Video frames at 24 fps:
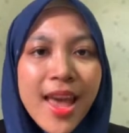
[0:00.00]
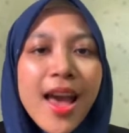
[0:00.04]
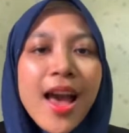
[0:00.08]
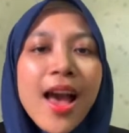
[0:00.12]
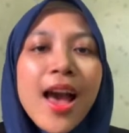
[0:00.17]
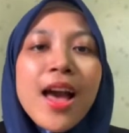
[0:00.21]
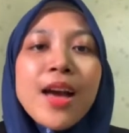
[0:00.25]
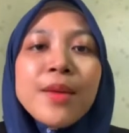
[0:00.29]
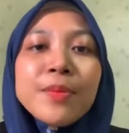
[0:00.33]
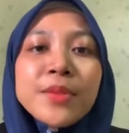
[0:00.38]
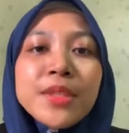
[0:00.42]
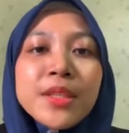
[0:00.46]

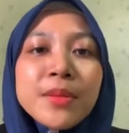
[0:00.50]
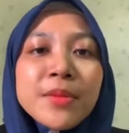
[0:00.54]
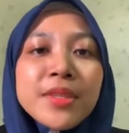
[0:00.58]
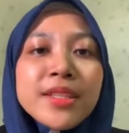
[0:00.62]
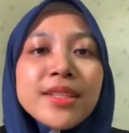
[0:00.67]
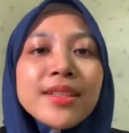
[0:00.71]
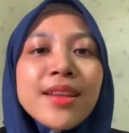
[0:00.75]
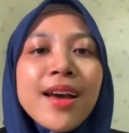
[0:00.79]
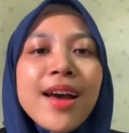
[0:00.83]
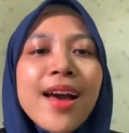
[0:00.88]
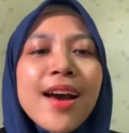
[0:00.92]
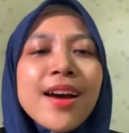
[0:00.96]

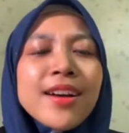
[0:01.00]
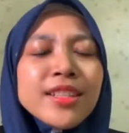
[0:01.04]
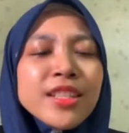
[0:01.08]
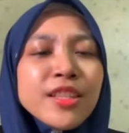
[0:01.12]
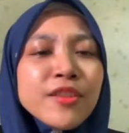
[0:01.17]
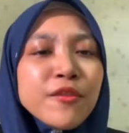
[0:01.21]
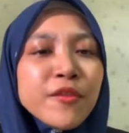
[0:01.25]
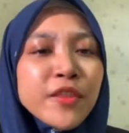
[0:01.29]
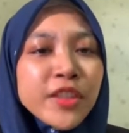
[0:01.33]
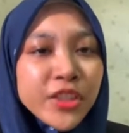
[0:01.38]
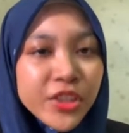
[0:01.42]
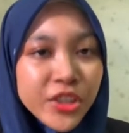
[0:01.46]
Aptamers are
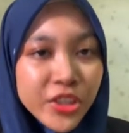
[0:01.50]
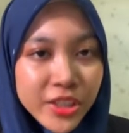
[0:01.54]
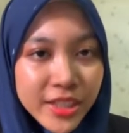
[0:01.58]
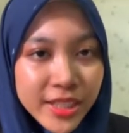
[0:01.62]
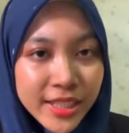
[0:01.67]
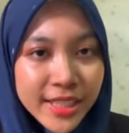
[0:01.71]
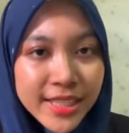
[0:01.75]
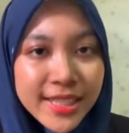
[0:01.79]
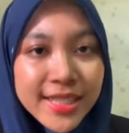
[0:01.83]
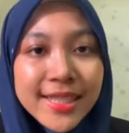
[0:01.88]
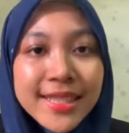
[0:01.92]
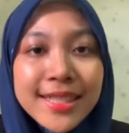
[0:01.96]

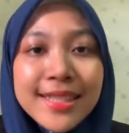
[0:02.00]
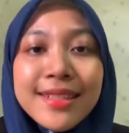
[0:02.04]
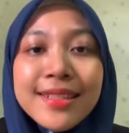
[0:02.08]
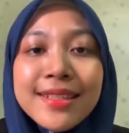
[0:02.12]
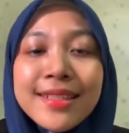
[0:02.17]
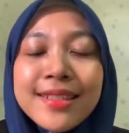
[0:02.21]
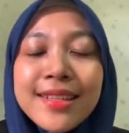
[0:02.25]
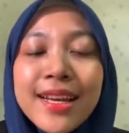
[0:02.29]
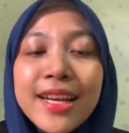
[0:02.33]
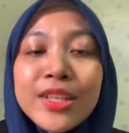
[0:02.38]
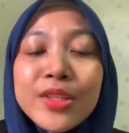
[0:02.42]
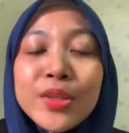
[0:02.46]
artificially
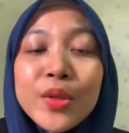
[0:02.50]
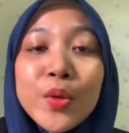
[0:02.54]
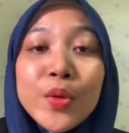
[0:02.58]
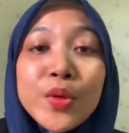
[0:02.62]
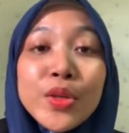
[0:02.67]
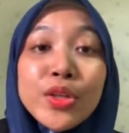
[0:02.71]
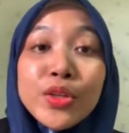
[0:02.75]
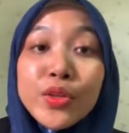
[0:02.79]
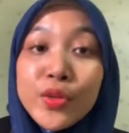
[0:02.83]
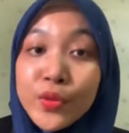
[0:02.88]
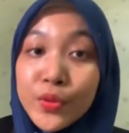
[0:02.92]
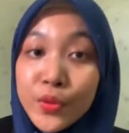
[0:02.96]
synthesized
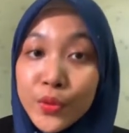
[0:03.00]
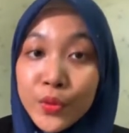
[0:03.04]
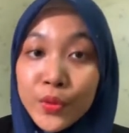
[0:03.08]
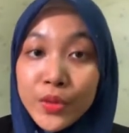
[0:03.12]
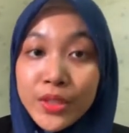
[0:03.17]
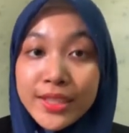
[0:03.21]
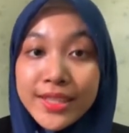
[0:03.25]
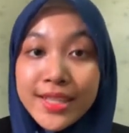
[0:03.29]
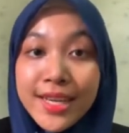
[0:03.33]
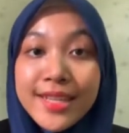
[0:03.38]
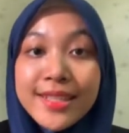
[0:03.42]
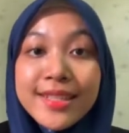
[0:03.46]

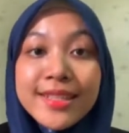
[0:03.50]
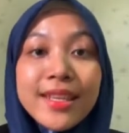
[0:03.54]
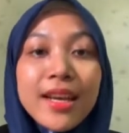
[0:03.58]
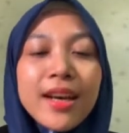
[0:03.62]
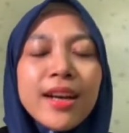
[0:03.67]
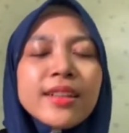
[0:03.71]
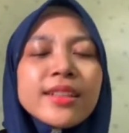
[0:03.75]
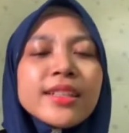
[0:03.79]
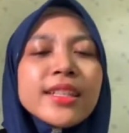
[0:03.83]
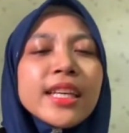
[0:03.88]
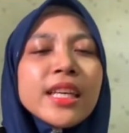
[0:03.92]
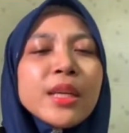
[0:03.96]
oligonucleotides that
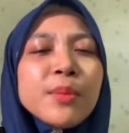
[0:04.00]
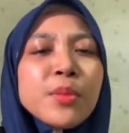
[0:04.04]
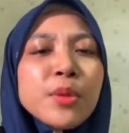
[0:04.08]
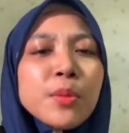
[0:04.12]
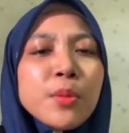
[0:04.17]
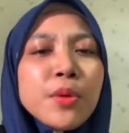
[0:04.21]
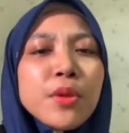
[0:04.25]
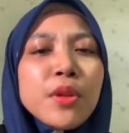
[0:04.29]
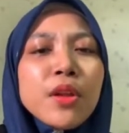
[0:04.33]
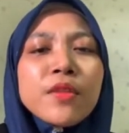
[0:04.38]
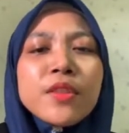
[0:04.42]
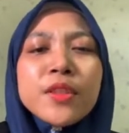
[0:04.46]
are
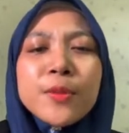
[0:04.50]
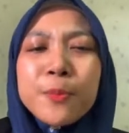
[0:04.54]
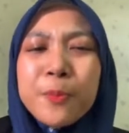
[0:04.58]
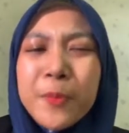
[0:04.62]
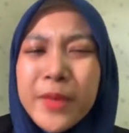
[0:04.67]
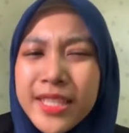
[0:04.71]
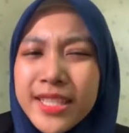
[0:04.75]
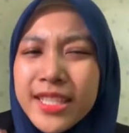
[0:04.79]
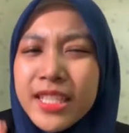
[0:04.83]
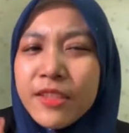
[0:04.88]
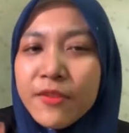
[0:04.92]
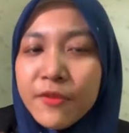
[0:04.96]
capable of
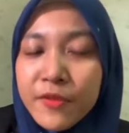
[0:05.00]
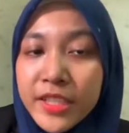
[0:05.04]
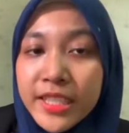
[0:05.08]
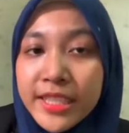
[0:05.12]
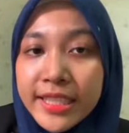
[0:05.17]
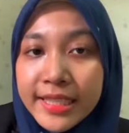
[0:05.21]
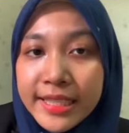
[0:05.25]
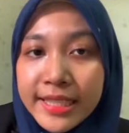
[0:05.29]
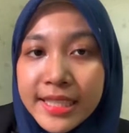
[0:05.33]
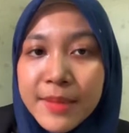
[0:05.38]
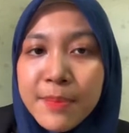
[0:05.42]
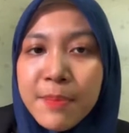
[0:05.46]

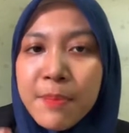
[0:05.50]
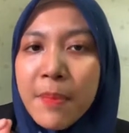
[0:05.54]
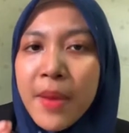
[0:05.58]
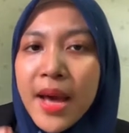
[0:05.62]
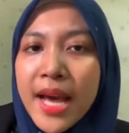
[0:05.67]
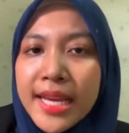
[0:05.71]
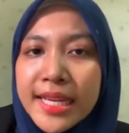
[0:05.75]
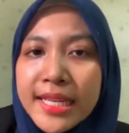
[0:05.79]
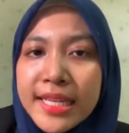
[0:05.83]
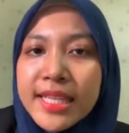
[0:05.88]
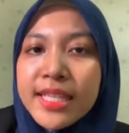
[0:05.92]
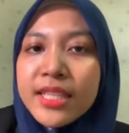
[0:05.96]
specifically
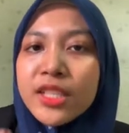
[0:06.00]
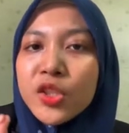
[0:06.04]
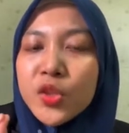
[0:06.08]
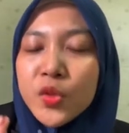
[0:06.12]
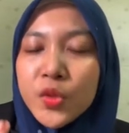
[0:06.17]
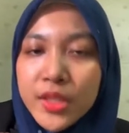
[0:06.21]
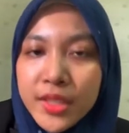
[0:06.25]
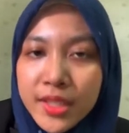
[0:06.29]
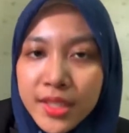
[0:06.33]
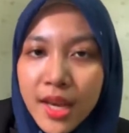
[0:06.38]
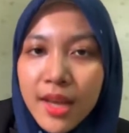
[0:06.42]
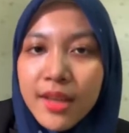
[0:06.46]
binding to a
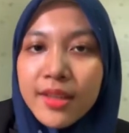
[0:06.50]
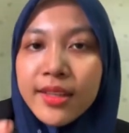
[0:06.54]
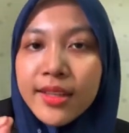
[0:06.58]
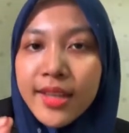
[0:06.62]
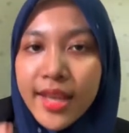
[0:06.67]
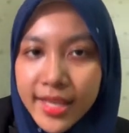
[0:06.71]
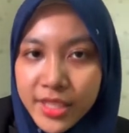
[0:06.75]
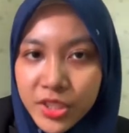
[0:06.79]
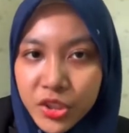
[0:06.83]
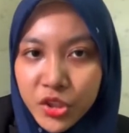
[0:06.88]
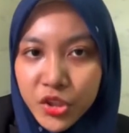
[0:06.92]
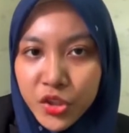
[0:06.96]
target
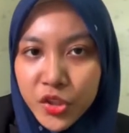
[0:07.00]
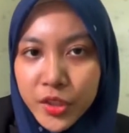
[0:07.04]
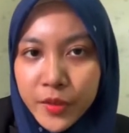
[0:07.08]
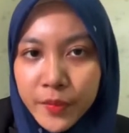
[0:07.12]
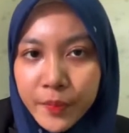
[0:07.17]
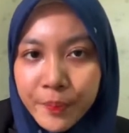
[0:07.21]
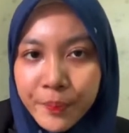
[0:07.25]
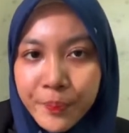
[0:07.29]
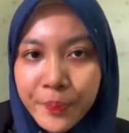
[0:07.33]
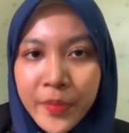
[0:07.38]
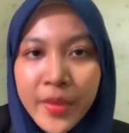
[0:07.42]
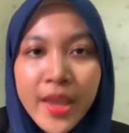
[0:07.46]
antigen.
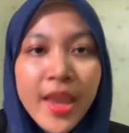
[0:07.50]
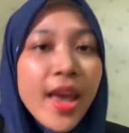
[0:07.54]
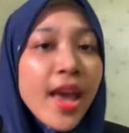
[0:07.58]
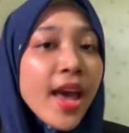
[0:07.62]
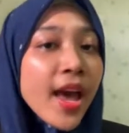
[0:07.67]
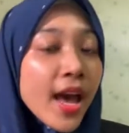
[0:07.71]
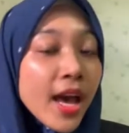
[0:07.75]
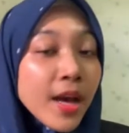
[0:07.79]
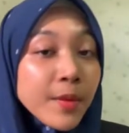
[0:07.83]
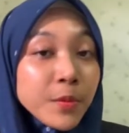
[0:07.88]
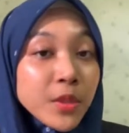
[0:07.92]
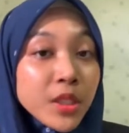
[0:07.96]

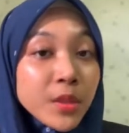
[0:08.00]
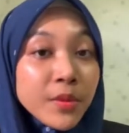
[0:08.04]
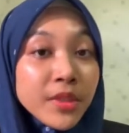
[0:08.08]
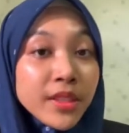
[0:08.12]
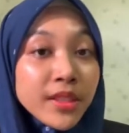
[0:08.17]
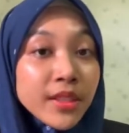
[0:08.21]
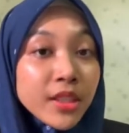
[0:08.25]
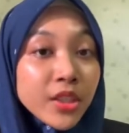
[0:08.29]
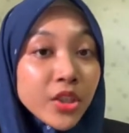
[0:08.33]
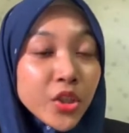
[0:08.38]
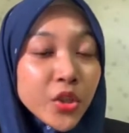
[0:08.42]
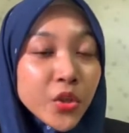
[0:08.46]

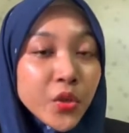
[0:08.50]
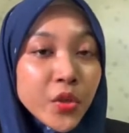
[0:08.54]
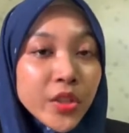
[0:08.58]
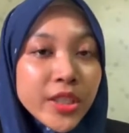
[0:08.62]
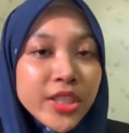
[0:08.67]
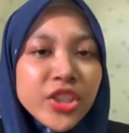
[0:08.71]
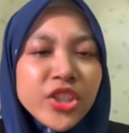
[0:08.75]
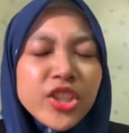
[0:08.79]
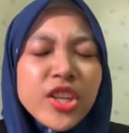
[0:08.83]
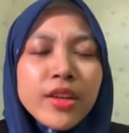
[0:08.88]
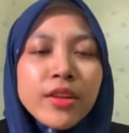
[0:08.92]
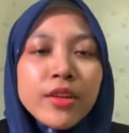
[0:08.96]
Aptamers are usually
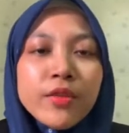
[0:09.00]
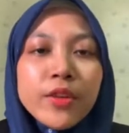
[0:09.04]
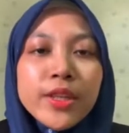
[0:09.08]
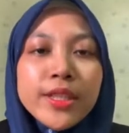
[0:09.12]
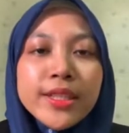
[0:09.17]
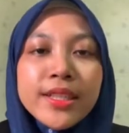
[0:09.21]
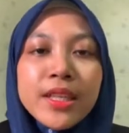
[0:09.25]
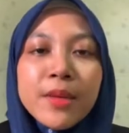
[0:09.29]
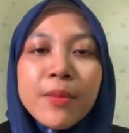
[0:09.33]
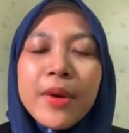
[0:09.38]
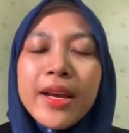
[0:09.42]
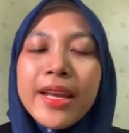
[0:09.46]

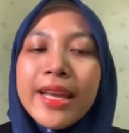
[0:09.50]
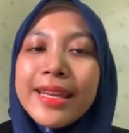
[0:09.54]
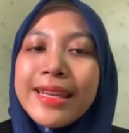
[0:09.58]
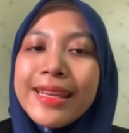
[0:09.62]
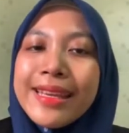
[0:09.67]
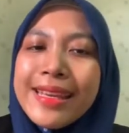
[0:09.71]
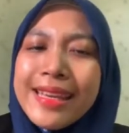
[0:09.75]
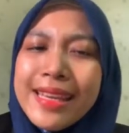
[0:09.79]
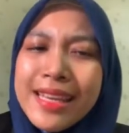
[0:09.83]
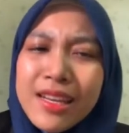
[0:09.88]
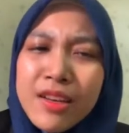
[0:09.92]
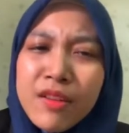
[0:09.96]
generated by an
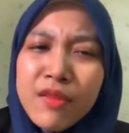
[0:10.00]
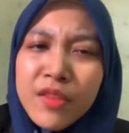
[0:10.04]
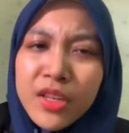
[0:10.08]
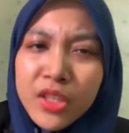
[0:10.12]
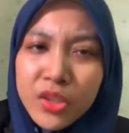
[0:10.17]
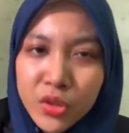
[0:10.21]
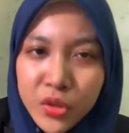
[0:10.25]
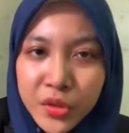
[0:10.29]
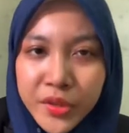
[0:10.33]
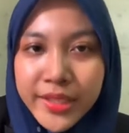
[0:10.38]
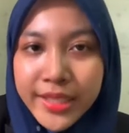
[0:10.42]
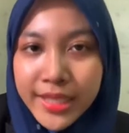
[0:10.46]
in
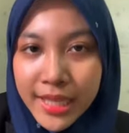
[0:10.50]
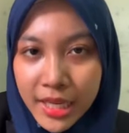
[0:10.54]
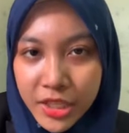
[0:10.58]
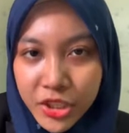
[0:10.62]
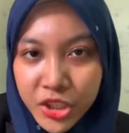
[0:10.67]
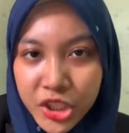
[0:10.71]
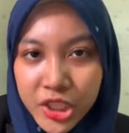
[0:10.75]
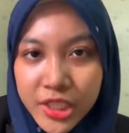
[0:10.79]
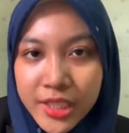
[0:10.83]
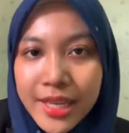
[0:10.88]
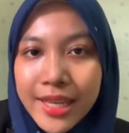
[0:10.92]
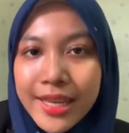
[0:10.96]
vitro
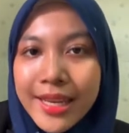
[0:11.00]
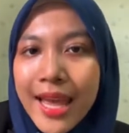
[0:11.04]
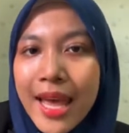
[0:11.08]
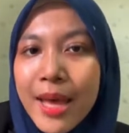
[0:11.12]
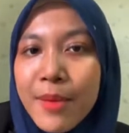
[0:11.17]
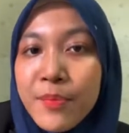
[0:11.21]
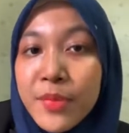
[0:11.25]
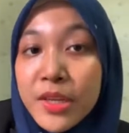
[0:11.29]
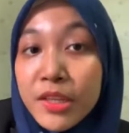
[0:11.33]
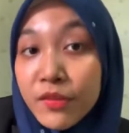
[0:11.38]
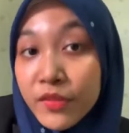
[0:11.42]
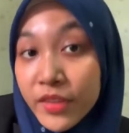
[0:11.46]
selection and
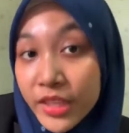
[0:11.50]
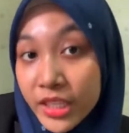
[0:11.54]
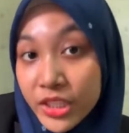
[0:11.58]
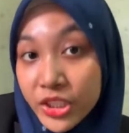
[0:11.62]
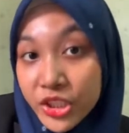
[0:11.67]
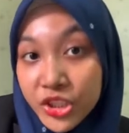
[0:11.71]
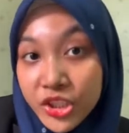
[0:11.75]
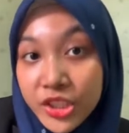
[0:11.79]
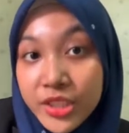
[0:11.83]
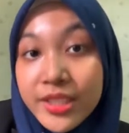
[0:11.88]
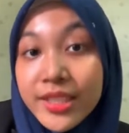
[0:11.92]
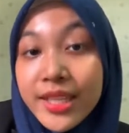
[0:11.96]

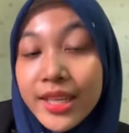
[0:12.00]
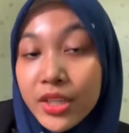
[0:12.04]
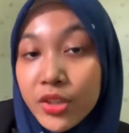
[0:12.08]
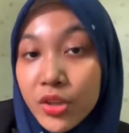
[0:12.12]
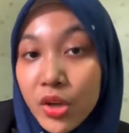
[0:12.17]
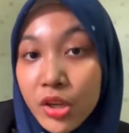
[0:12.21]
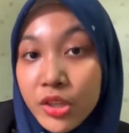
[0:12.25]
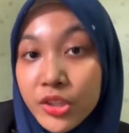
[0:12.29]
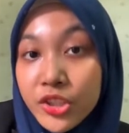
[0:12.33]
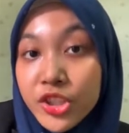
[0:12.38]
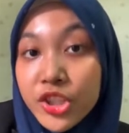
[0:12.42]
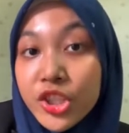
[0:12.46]
amplification
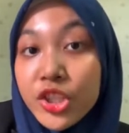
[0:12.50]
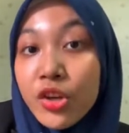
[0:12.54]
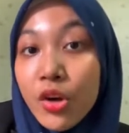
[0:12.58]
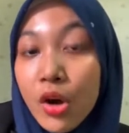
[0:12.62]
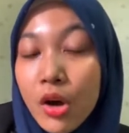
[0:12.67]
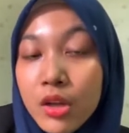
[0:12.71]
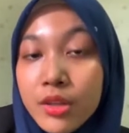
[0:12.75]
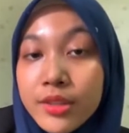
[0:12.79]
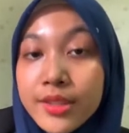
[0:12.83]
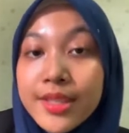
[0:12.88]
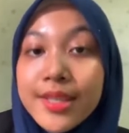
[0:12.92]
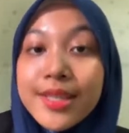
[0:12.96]
technology
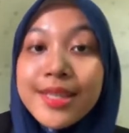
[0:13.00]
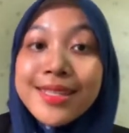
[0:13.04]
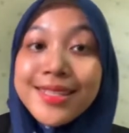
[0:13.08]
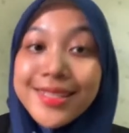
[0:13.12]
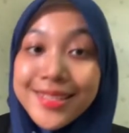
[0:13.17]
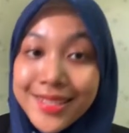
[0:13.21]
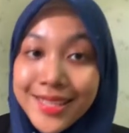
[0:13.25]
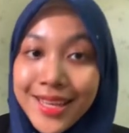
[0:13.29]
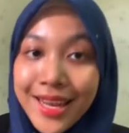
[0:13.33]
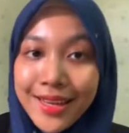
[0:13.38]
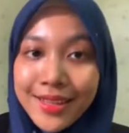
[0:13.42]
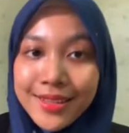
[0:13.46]
called
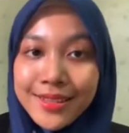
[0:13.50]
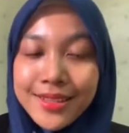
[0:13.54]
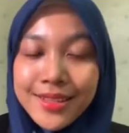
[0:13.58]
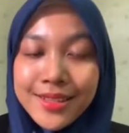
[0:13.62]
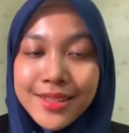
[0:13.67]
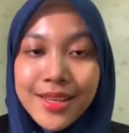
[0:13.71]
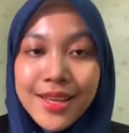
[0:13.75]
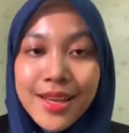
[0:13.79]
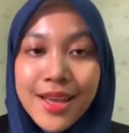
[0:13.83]
SELEX.